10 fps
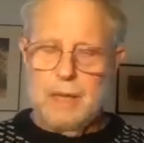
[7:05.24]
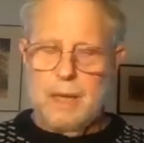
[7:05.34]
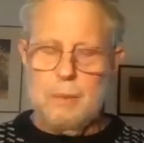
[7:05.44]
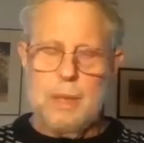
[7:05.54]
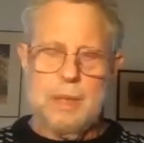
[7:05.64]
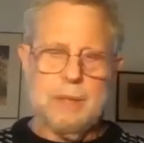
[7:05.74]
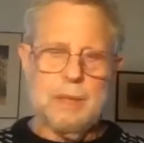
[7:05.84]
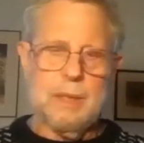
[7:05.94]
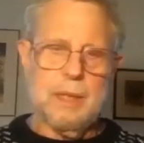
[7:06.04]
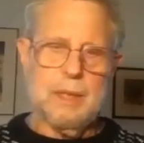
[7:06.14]
I went
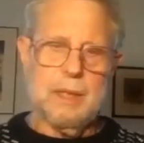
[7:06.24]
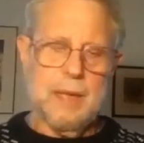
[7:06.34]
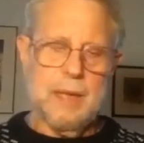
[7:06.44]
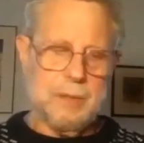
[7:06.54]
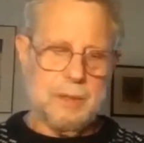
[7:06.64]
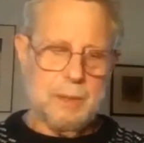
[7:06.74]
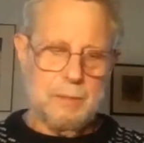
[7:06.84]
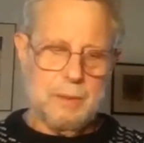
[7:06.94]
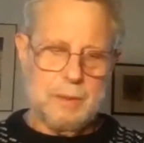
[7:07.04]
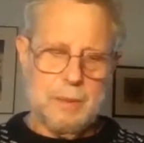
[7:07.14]
into the Indian Health
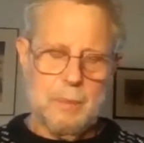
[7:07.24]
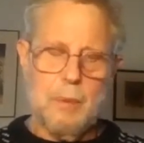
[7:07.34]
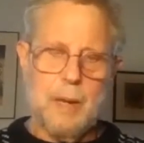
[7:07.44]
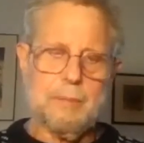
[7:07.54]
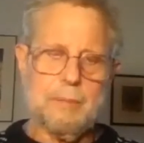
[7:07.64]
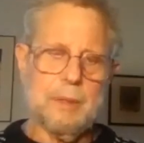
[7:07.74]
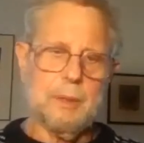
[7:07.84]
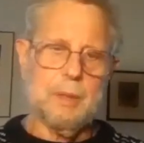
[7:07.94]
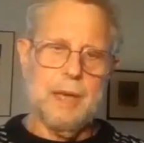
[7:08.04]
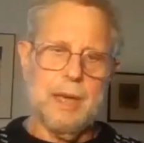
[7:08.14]
Service, and my wife
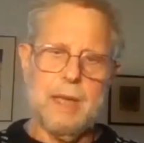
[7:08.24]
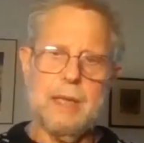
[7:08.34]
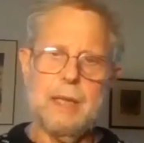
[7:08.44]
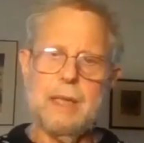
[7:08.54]
Joan and I